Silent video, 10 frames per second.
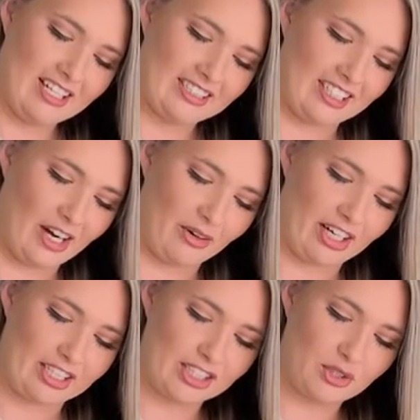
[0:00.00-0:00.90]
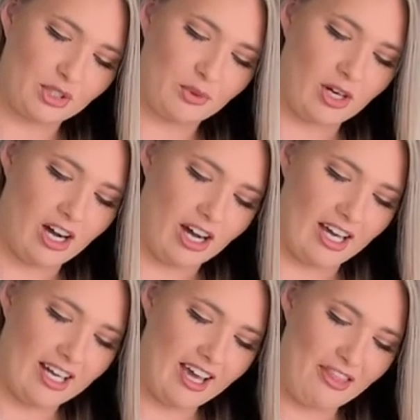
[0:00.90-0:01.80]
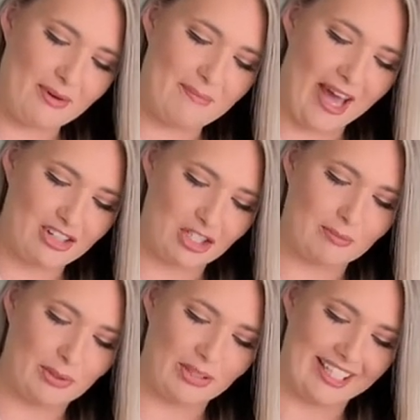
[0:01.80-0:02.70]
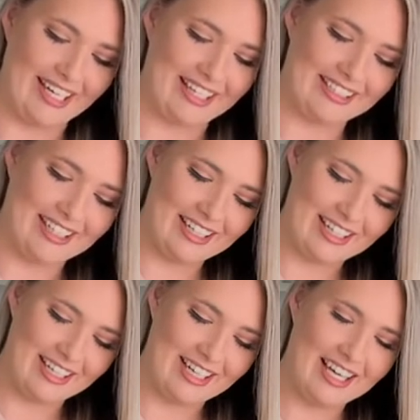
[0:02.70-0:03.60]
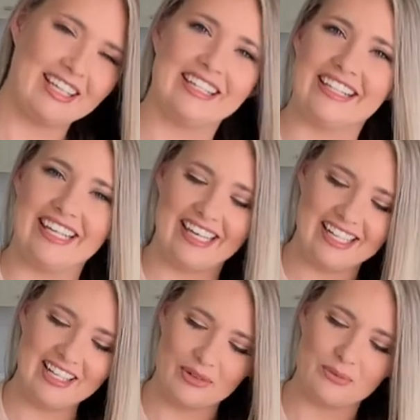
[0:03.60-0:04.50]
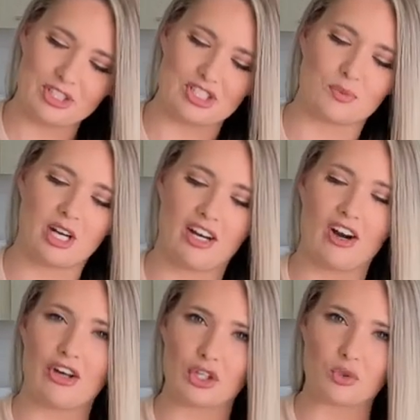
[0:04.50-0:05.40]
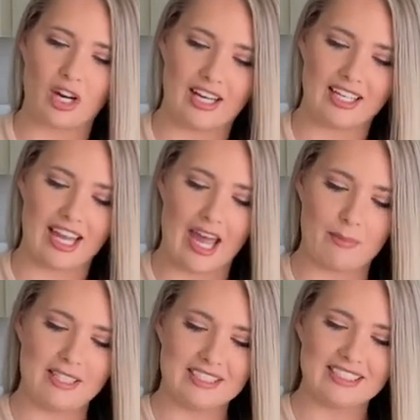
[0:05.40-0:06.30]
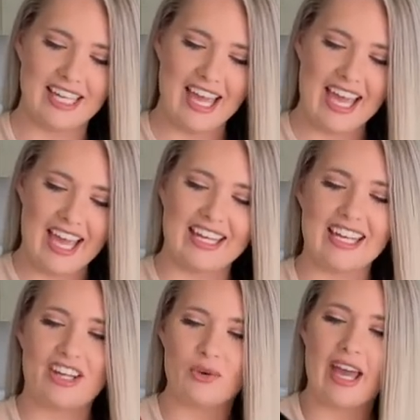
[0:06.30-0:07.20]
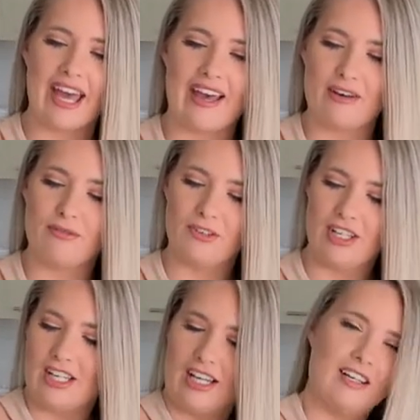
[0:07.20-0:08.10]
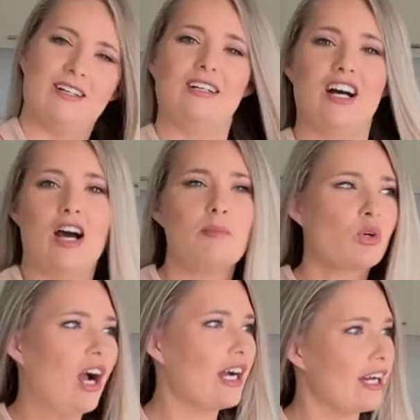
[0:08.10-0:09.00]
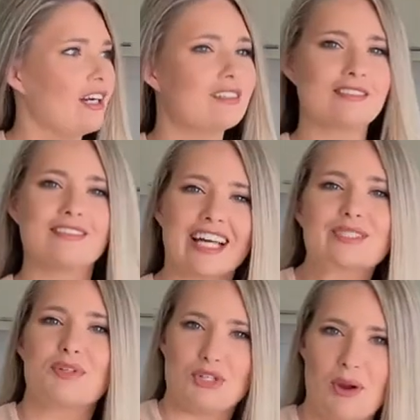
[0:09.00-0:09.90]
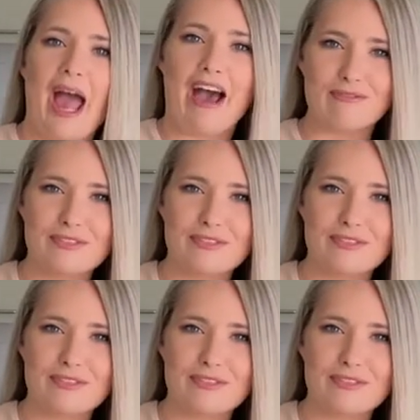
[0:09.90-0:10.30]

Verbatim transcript: So now we're gonna screw on the Magic Bullet lid, which is where all the grinding happens. Now you have a maraca. That's what you have.